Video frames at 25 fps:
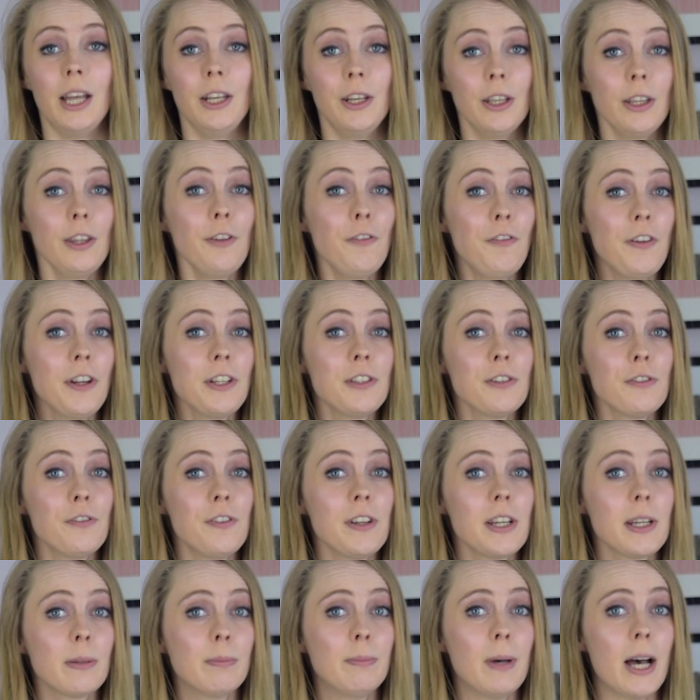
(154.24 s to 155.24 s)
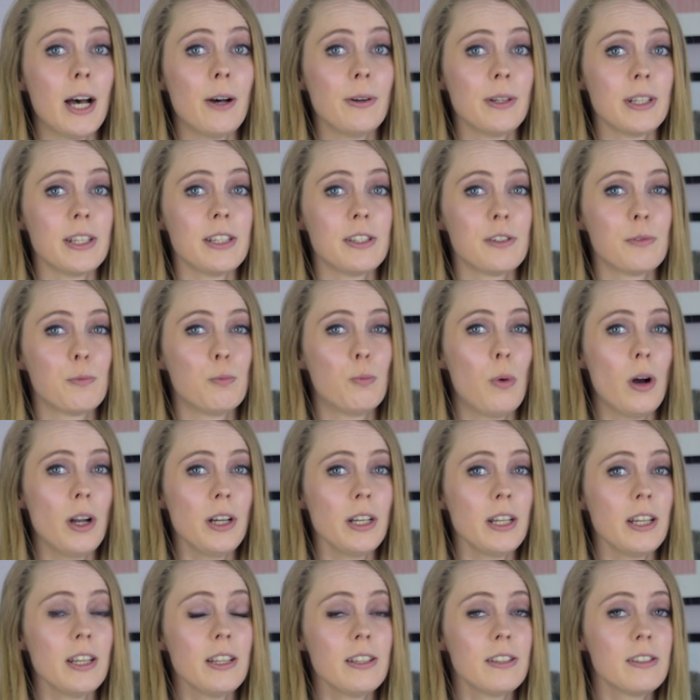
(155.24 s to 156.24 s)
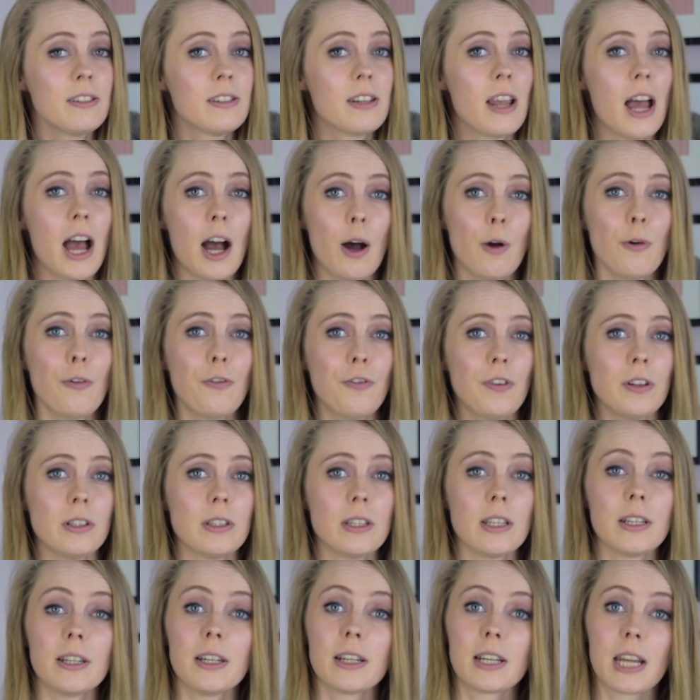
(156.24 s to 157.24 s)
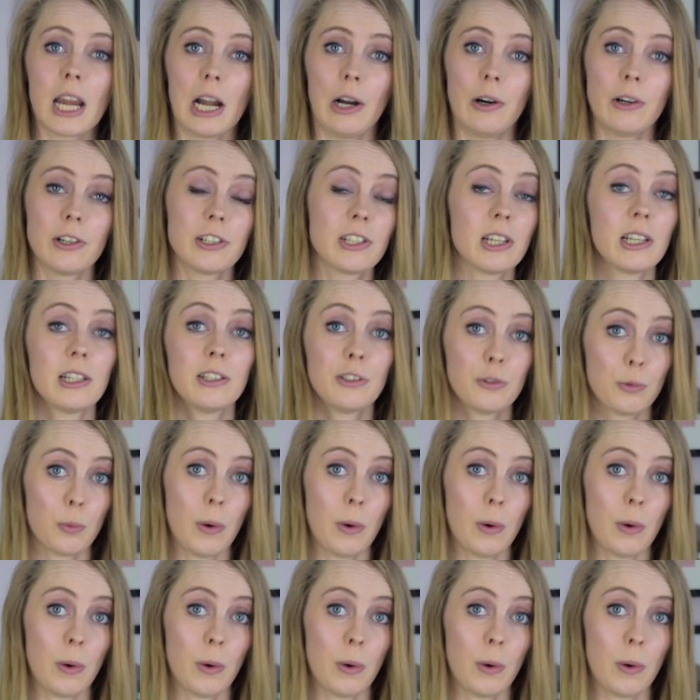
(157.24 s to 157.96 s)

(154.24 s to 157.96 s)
Another thing to think about is what is the outfit that the character is